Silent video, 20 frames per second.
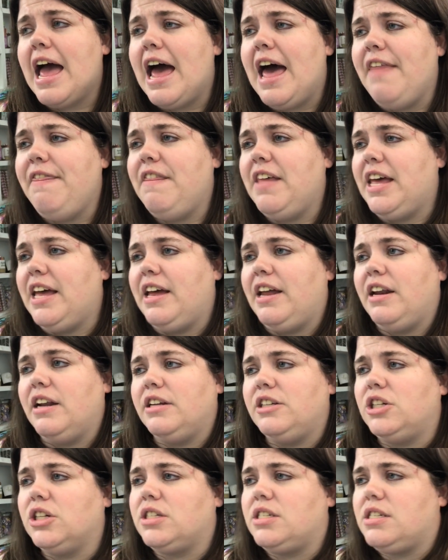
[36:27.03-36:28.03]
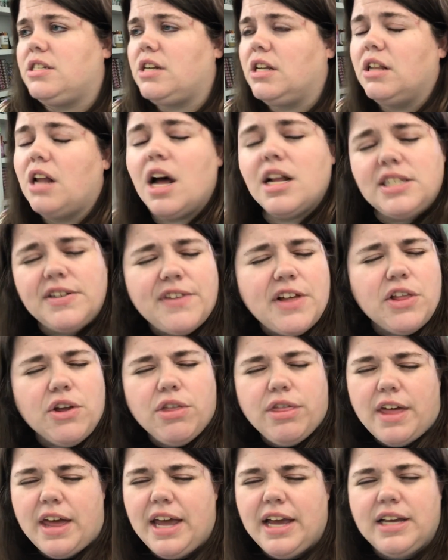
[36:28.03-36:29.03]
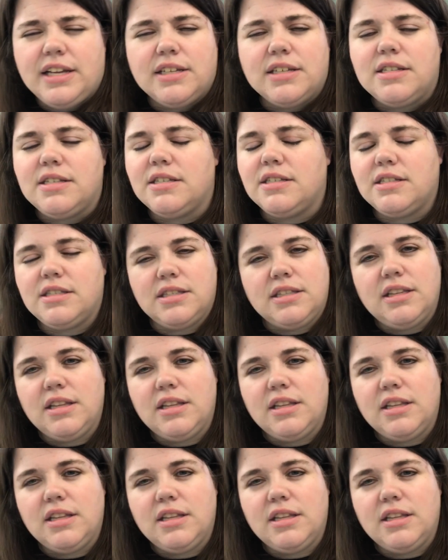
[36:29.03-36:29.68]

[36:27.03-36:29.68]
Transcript: And then just lots of other things